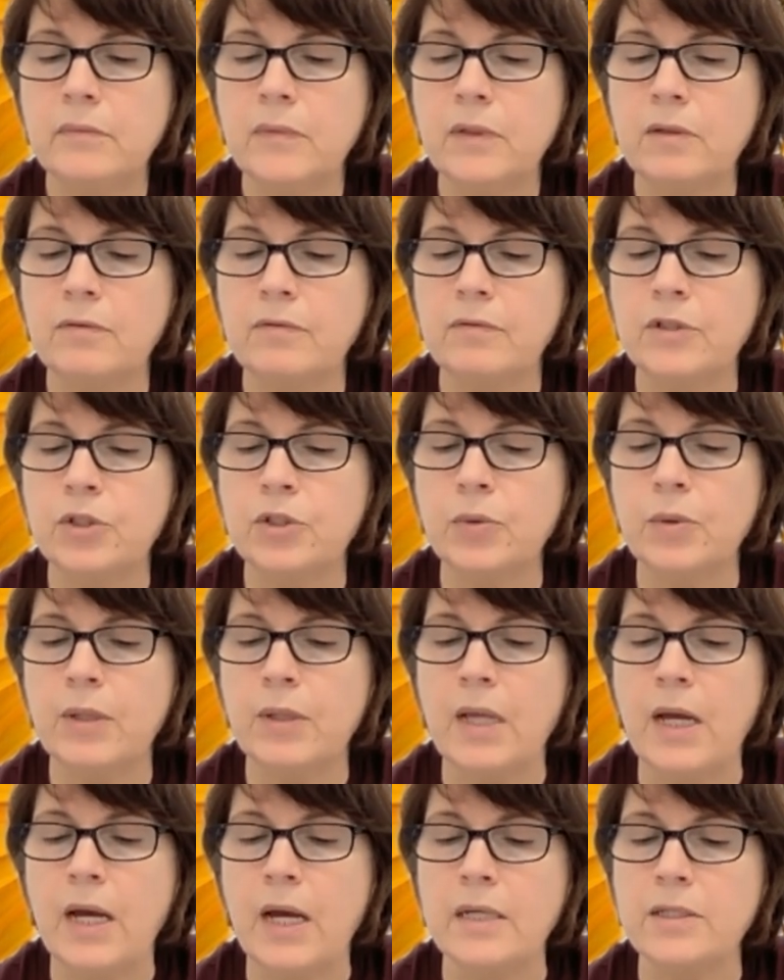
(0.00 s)
And you
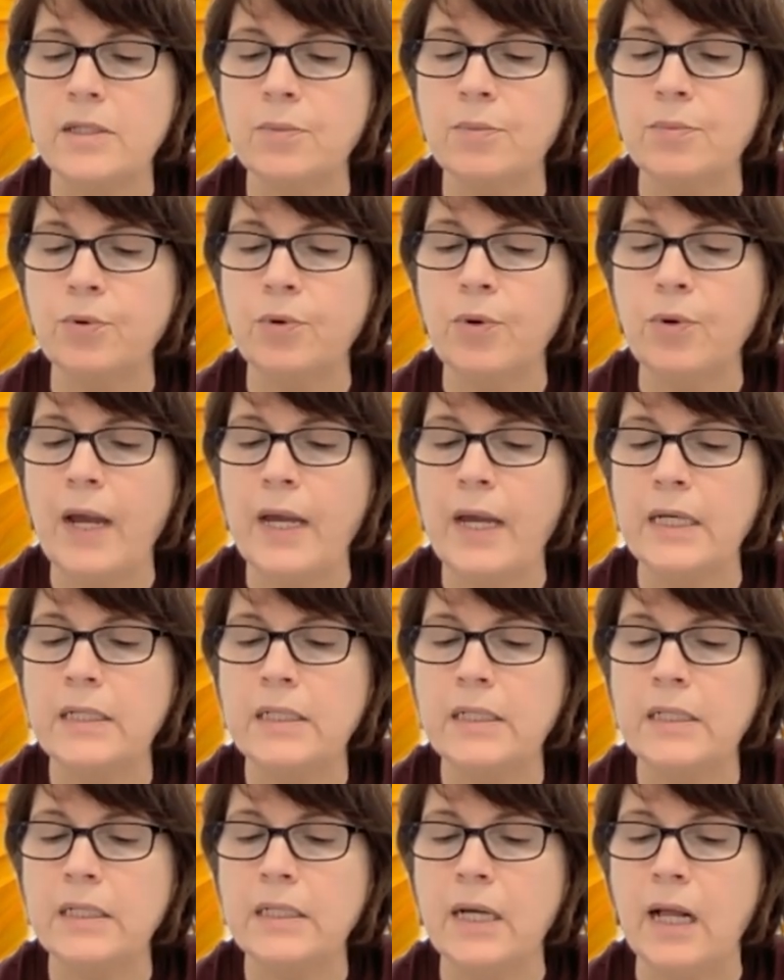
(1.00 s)
visualize a
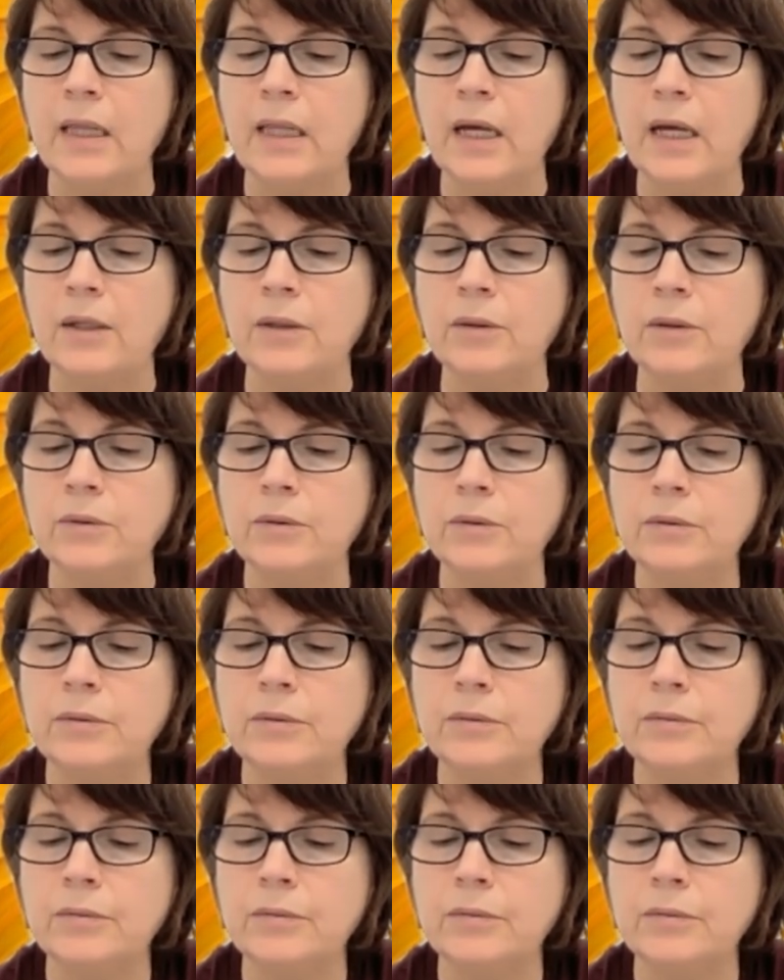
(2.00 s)
bright yellow